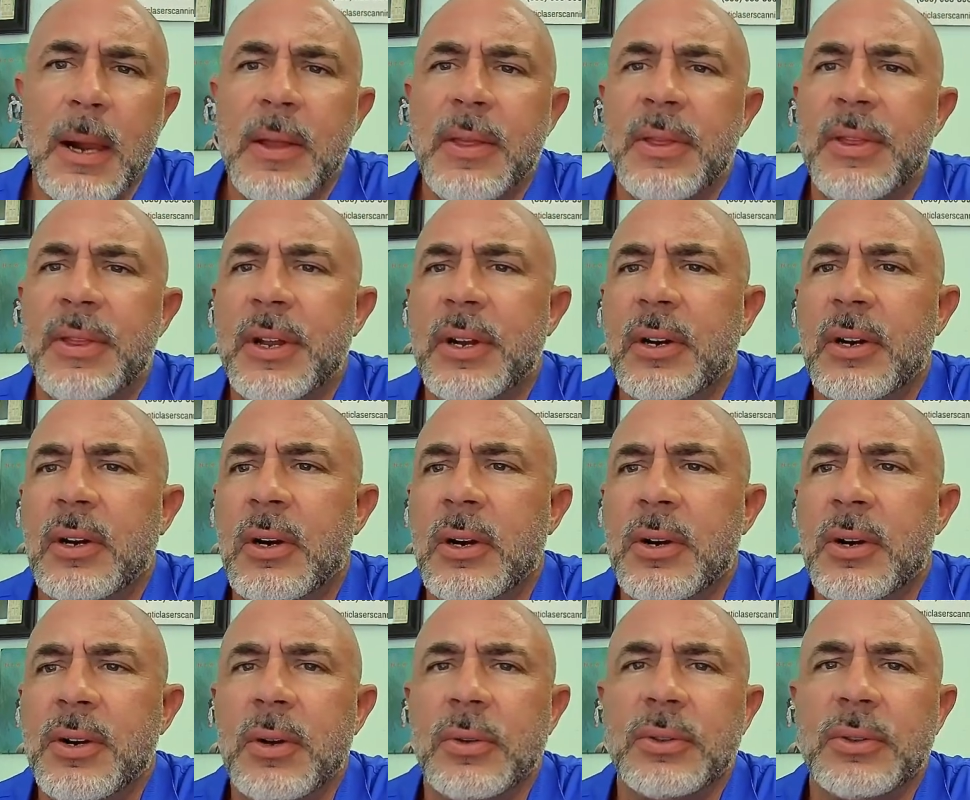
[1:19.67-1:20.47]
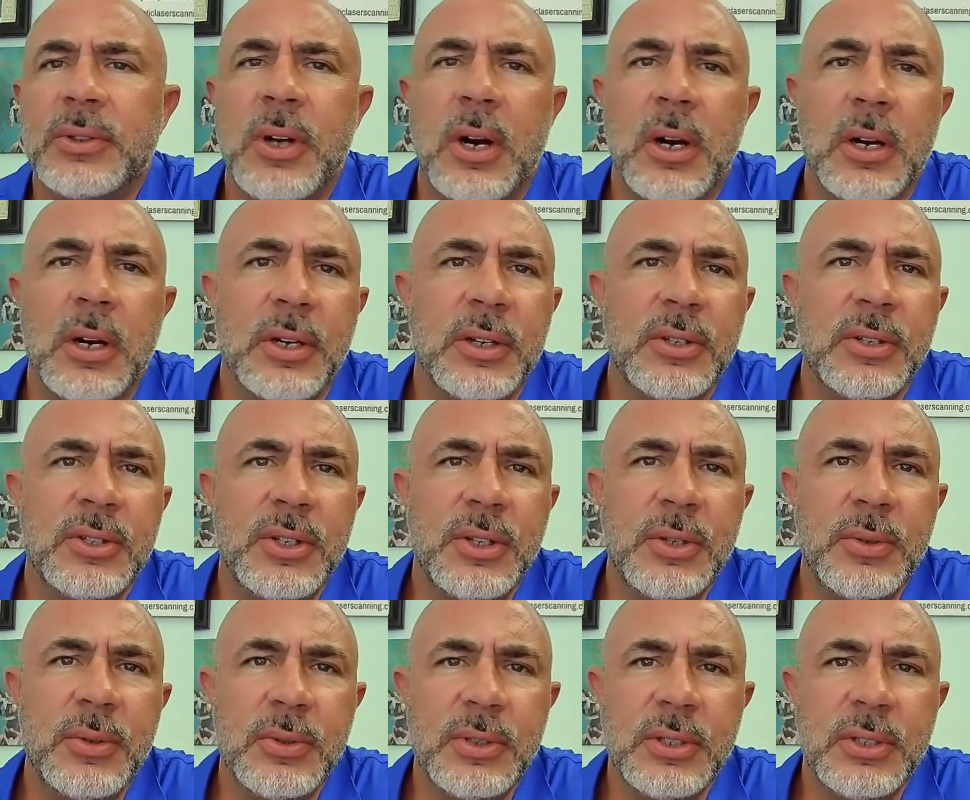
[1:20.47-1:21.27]
There are no targets
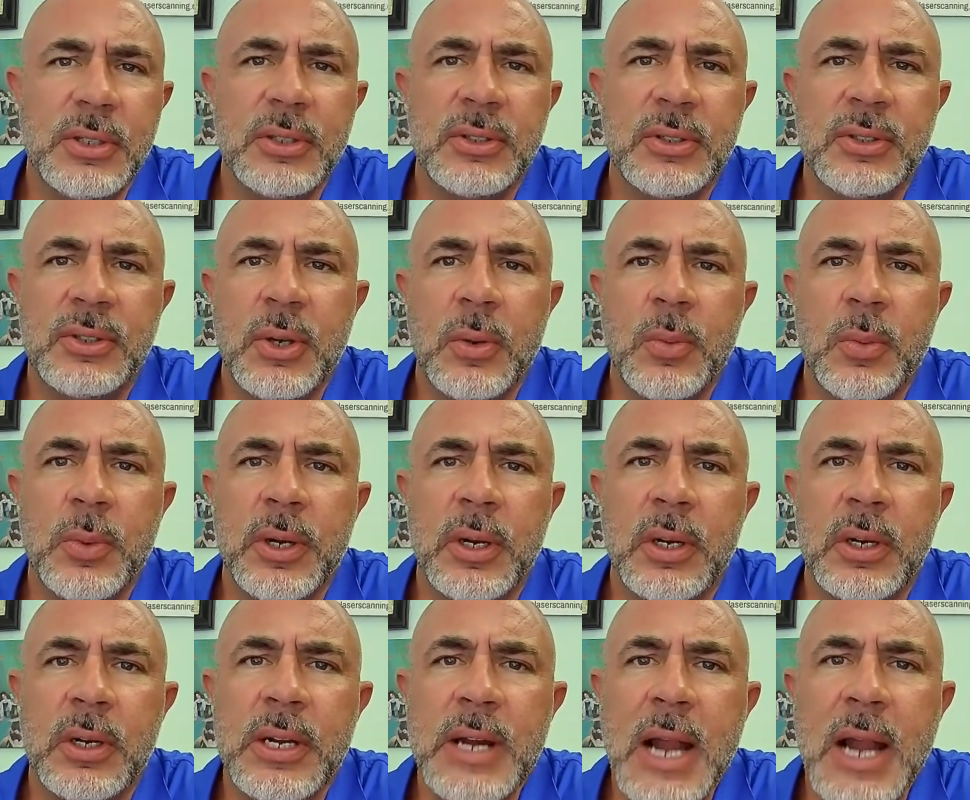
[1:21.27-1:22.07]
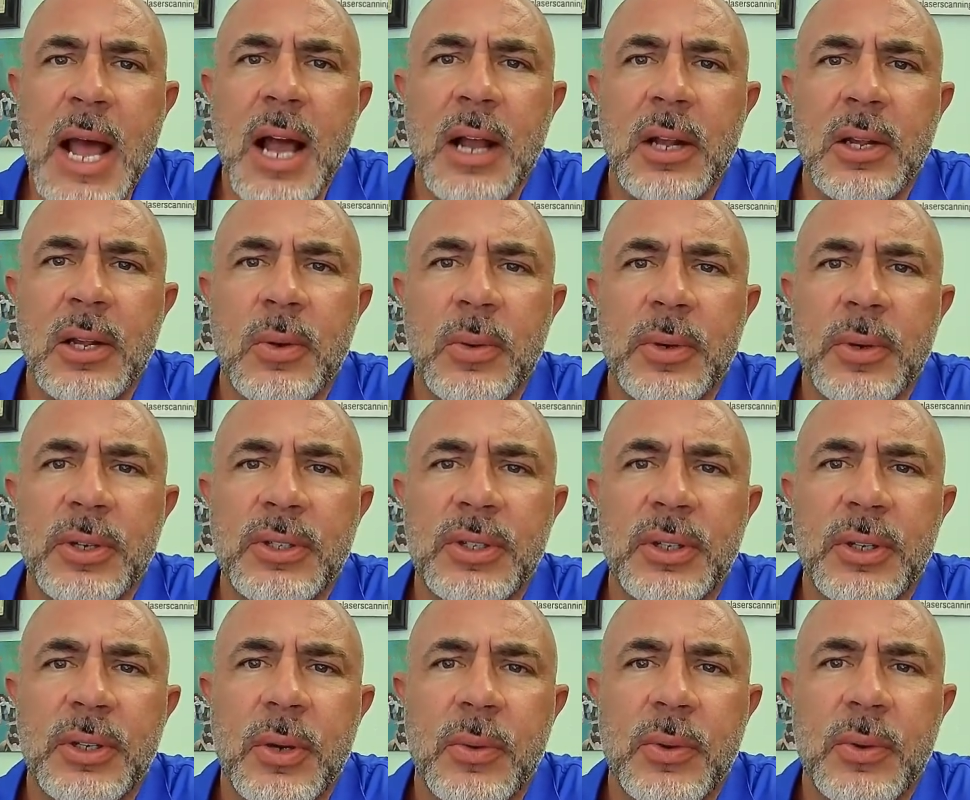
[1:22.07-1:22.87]
used, so we are not going
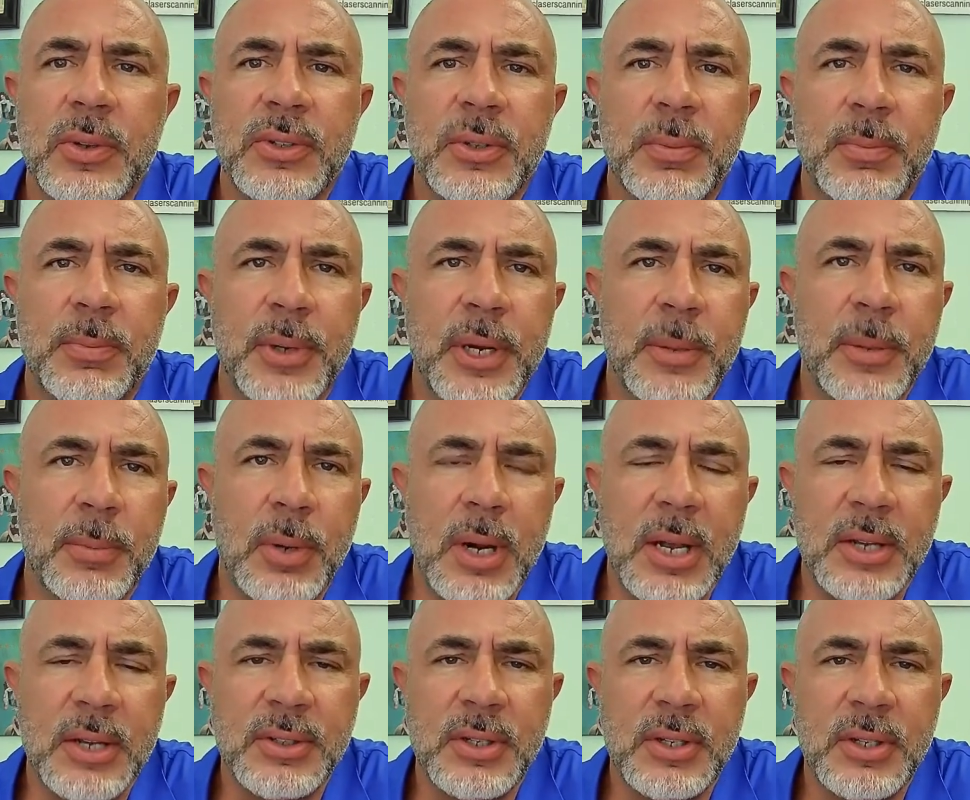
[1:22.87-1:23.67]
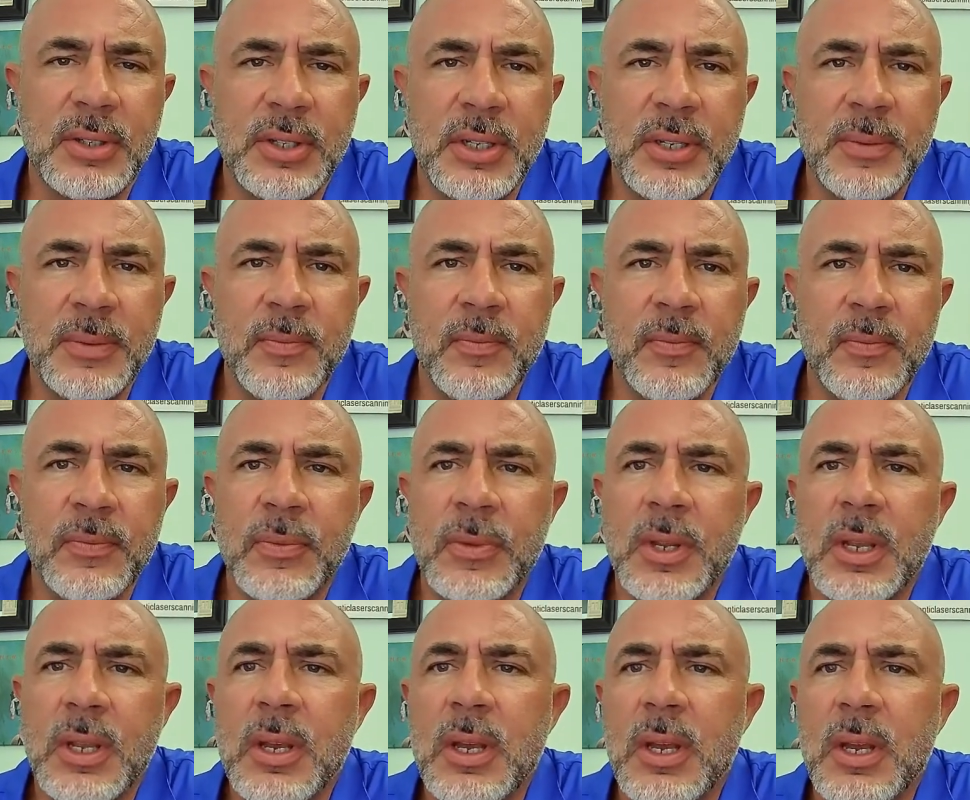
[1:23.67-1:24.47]
to go into pre-processing,
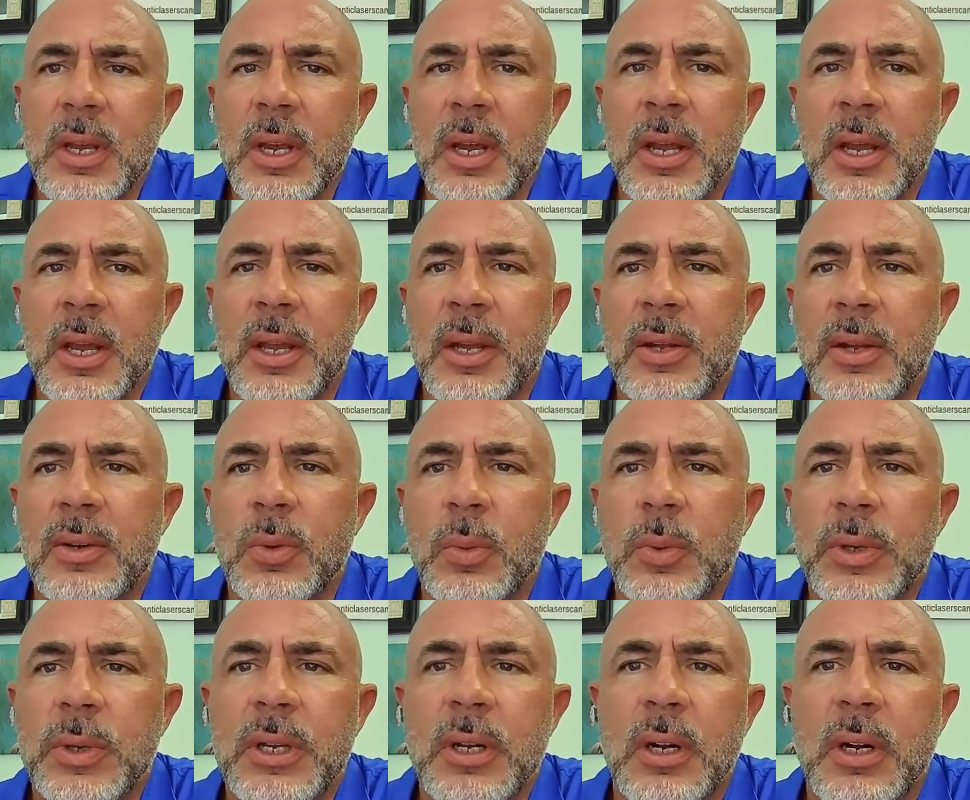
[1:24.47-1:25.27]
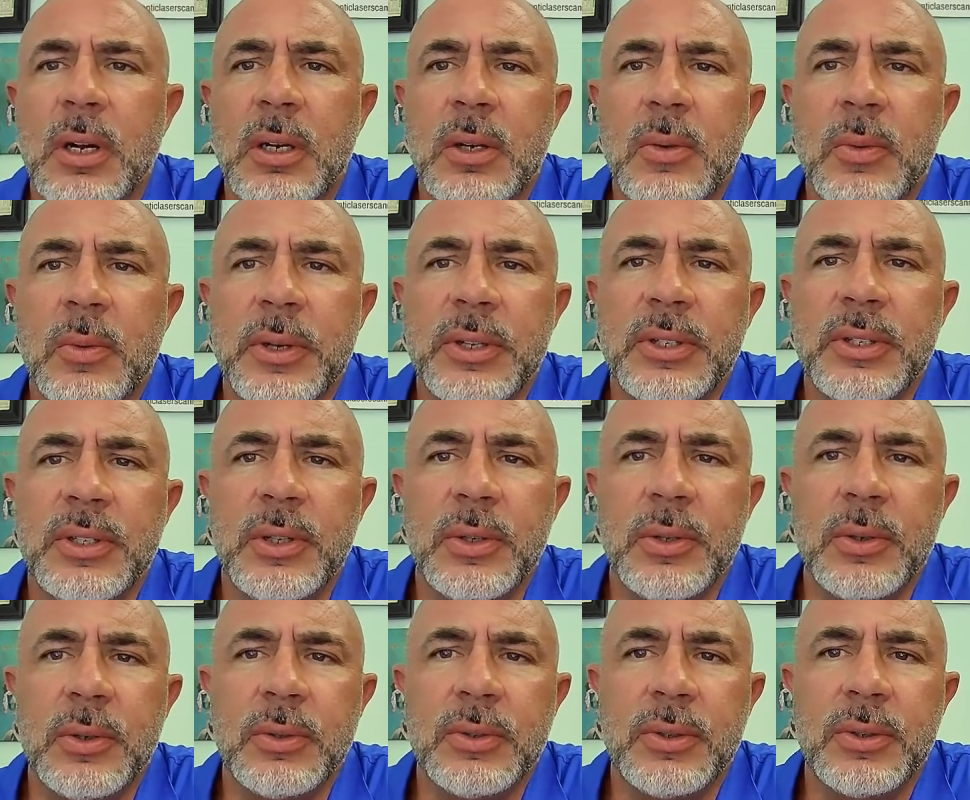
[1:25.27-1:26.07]
and we are going to
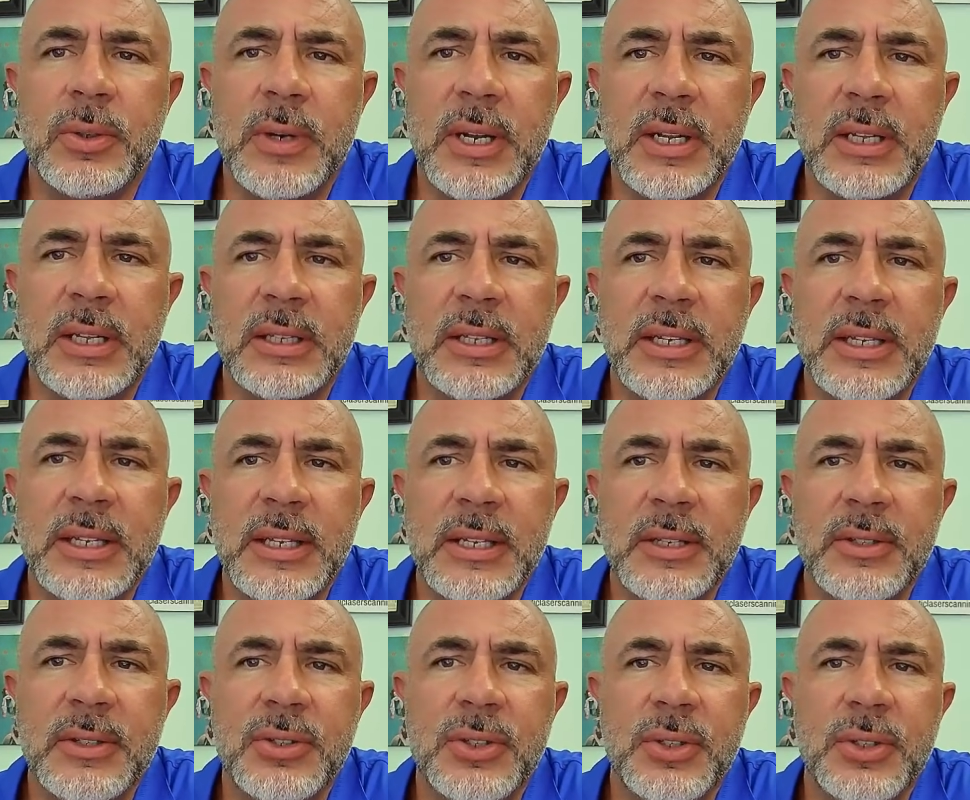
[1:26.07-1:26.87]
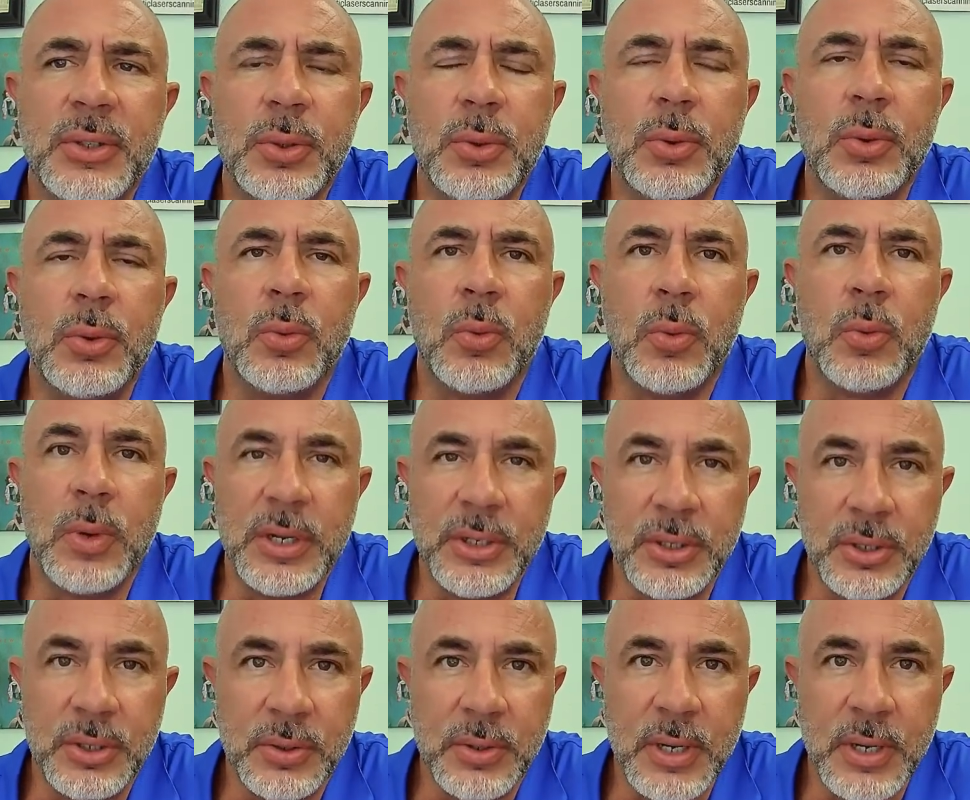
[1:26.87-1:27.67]
go directly into
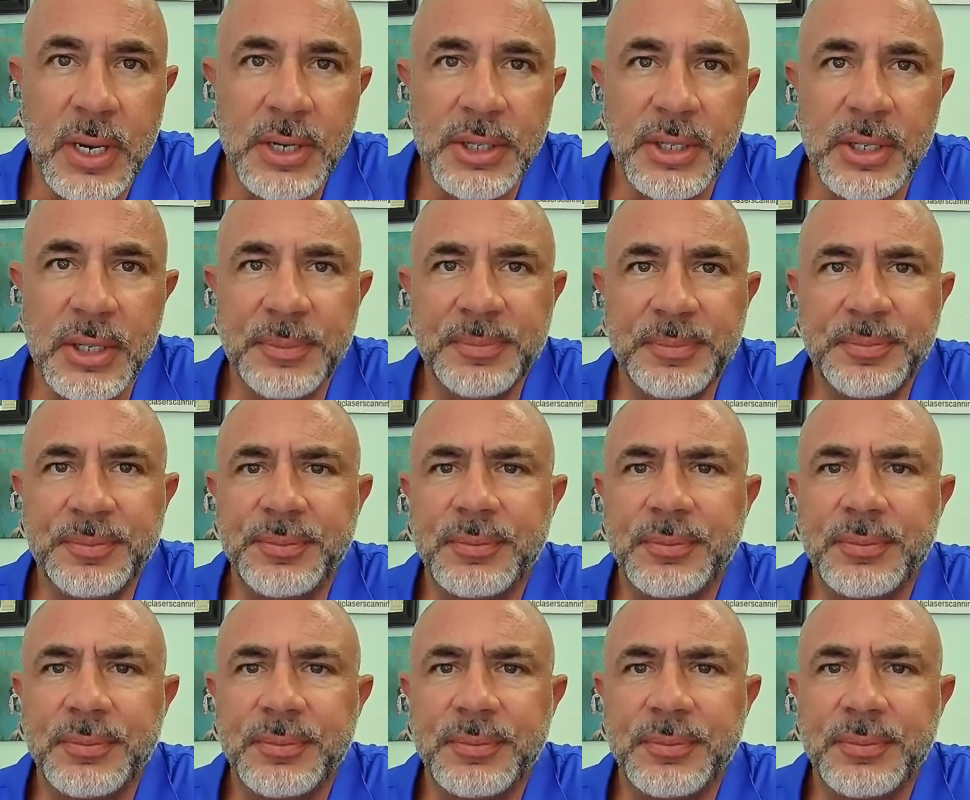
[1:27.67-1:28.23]
registration.